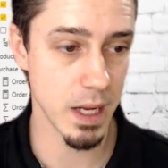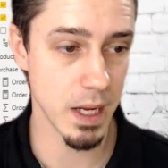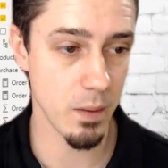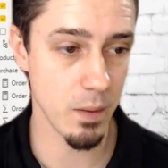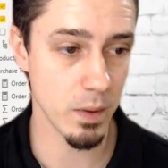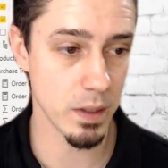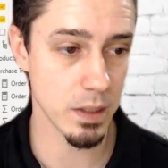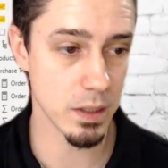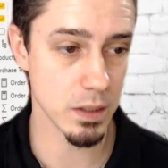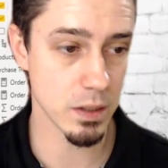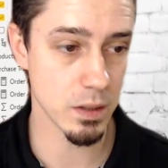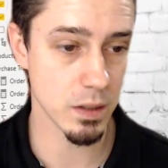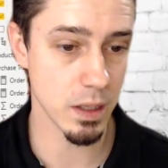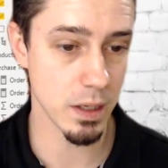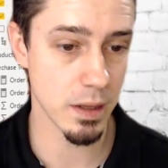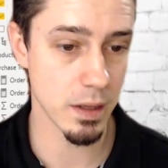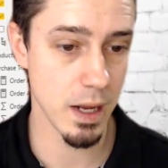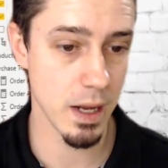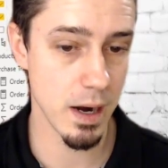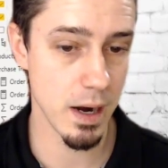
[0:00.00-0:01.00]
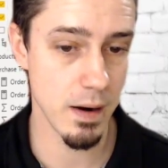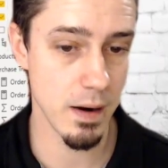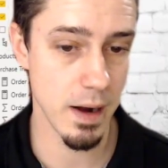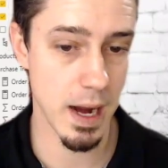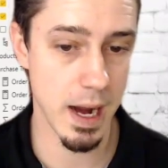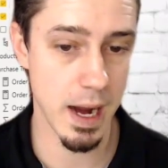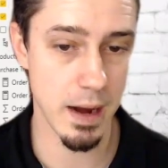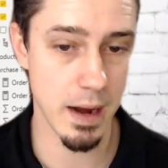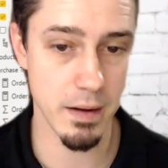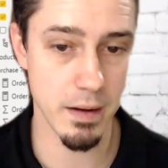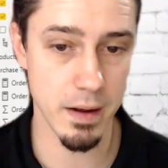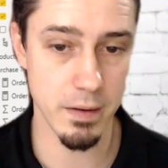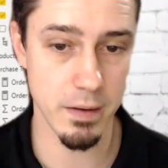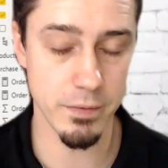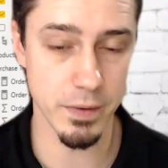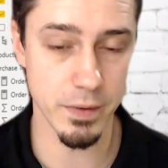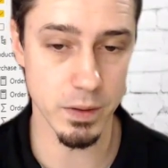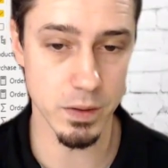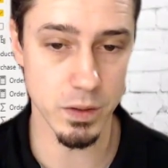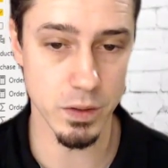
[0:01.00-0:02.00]
And we just click there and
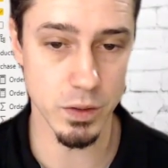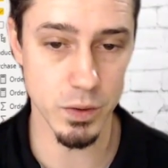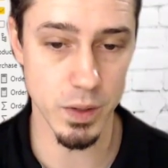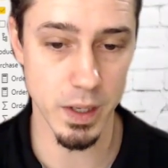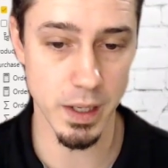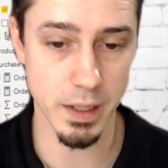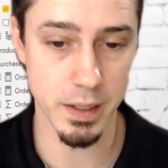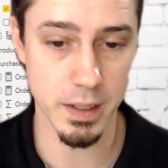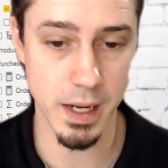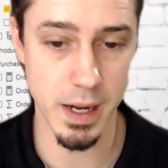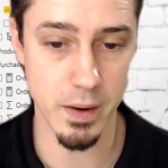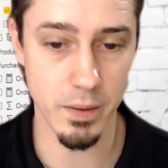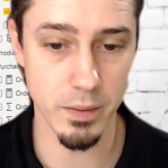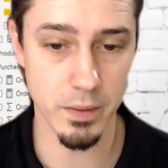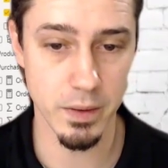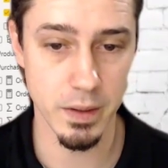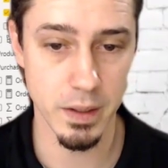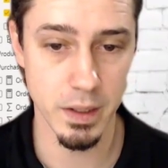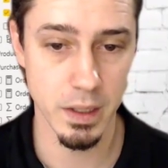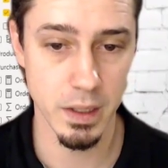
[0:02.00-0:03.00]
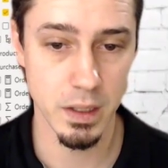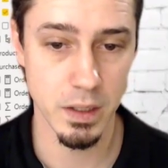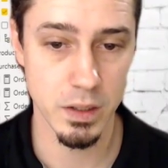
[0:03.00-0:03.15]
it filters right down.